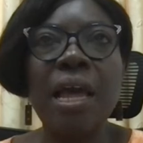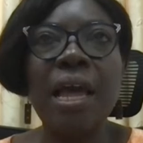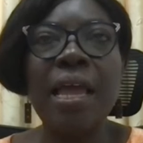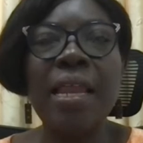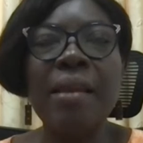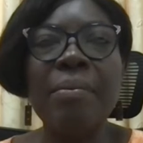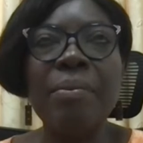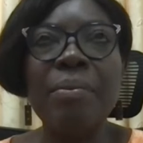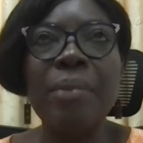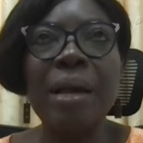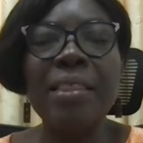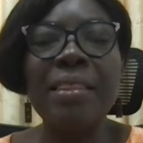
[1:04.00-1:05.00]
And
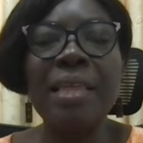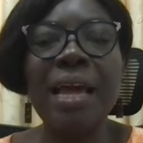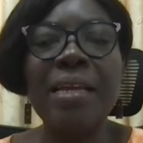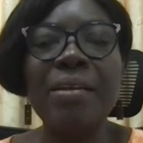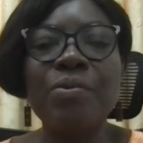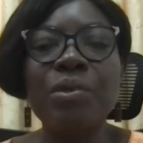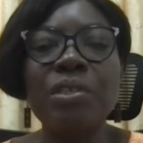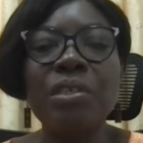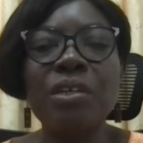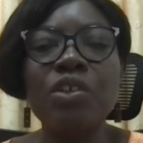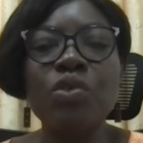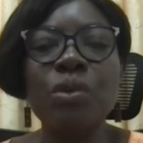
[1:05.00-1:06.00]
by that, we
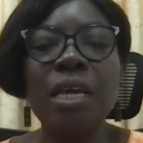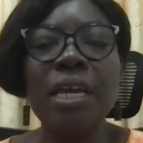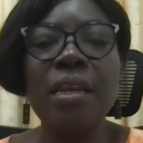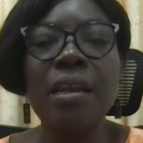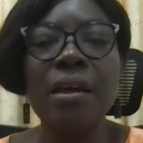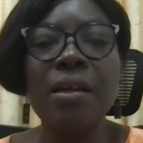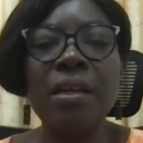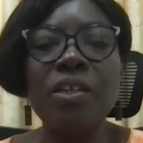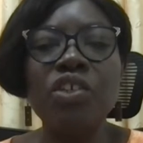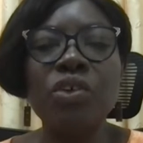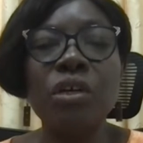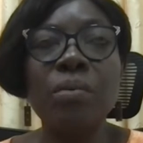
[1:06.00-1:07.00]
seek to gain
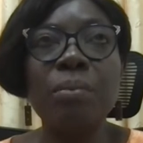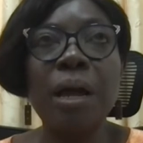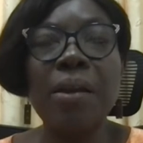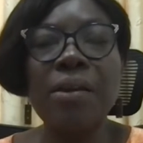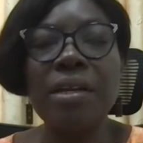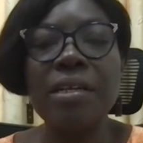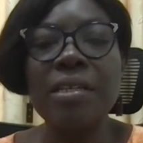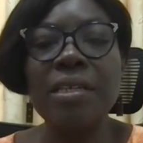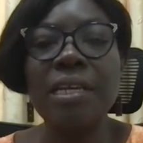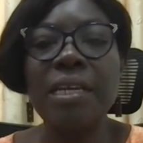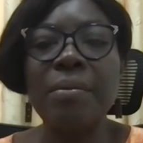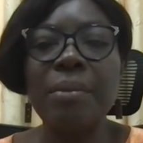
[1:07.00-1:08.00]
knowledge on barriers,
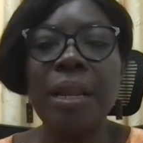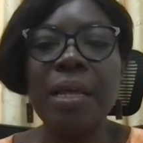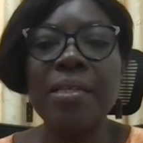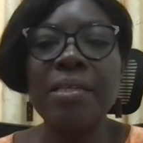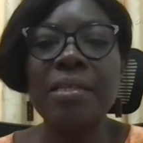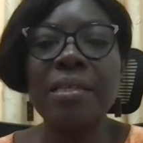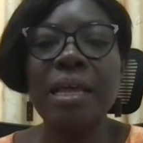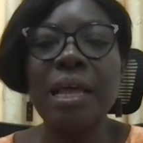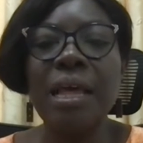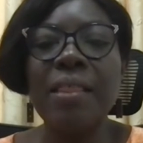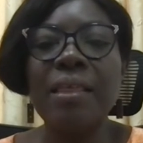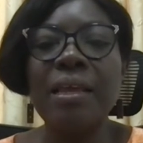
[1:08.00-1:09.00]
enablers
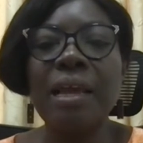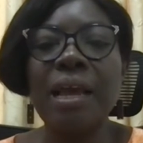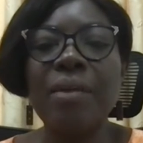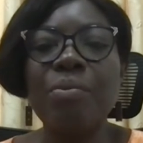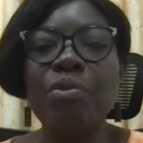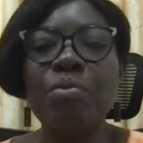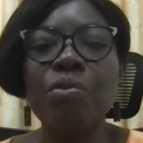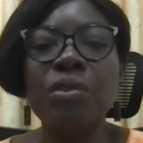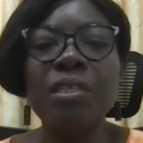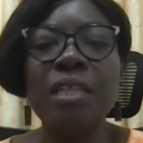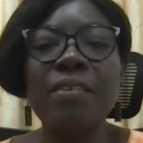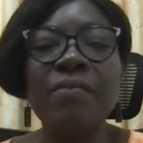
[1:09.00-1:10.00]
that can
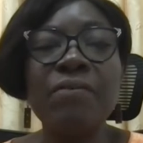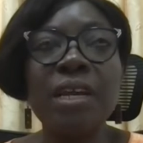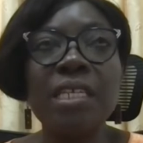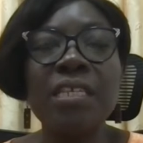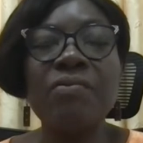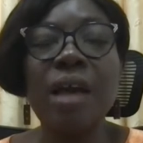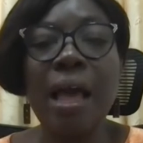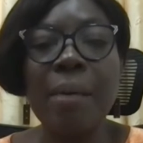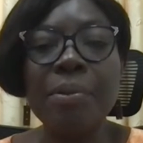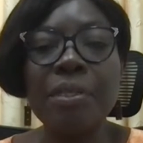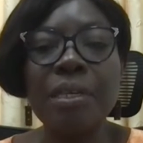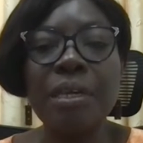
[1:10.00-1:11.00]
promote the effective
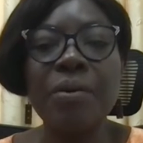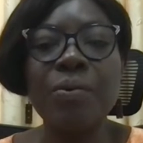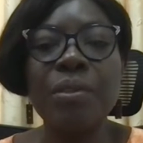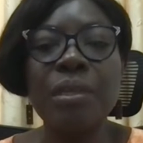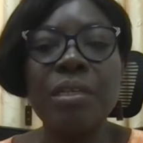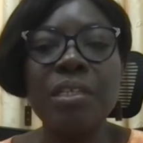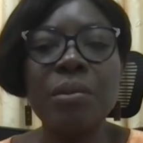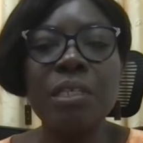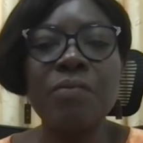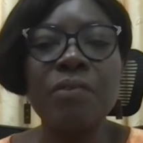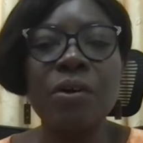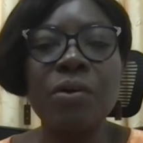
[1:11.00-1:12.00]
uptake within
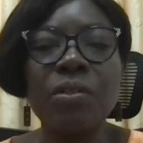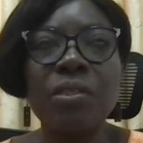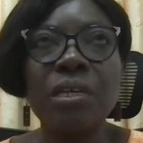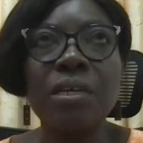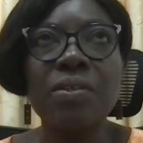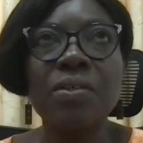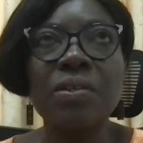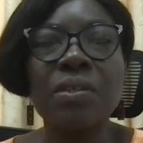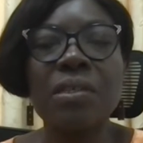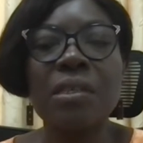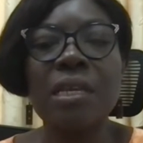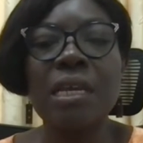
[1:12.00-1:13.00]
specific
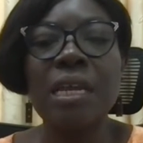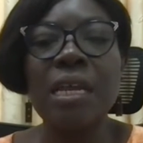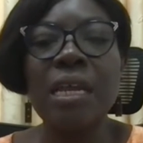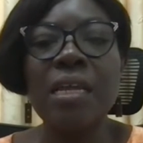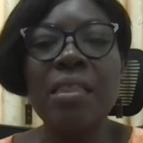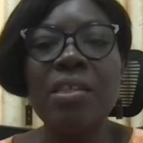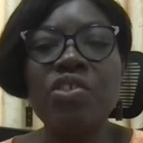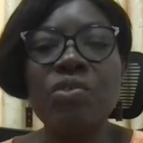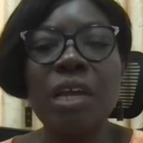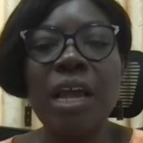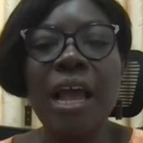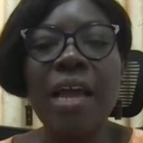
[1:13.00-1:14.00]
contexts. In this
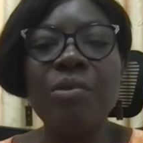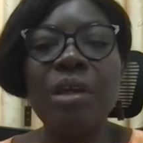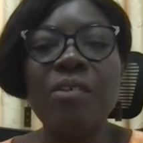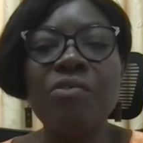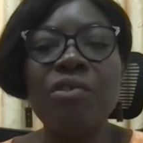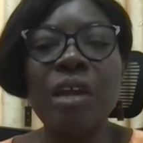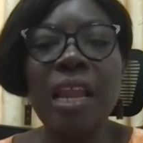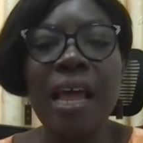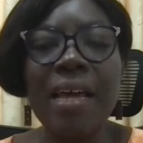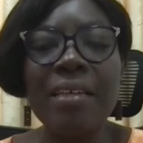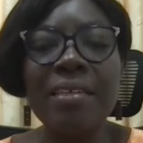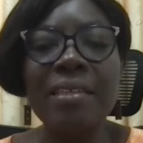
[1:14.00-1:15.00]
regard, we have
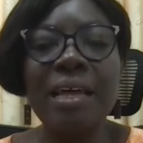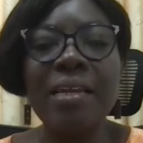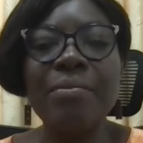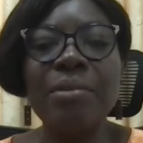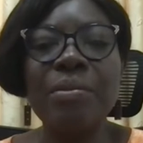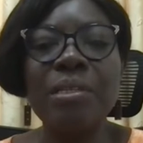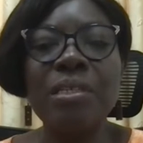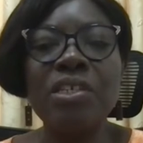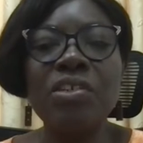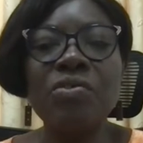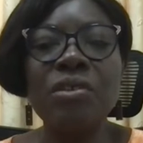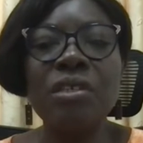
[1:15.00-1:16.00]
realized that
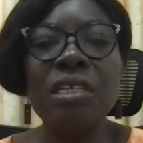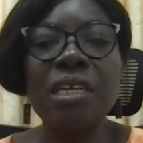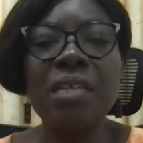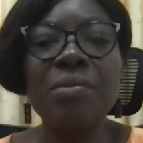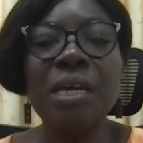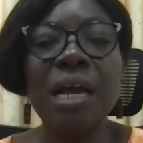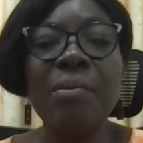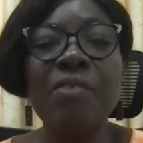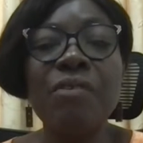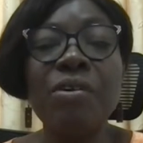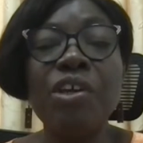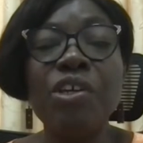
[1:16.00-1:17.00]
implementation research has become a
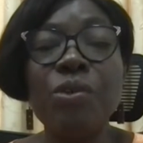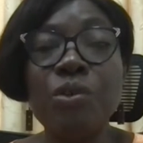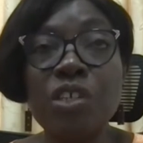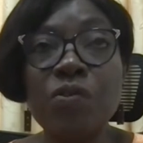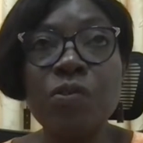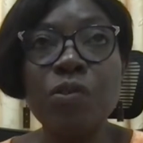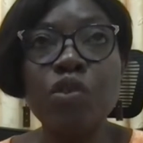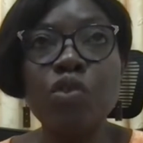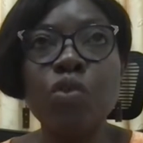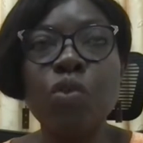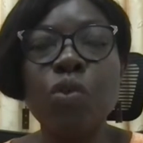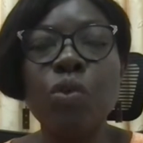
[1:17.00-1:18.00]
very useful
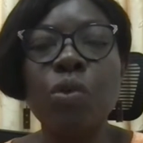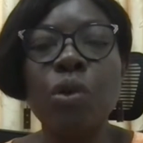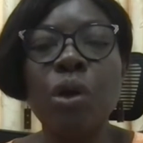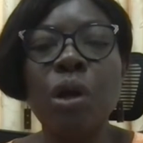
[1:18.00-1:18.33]
tool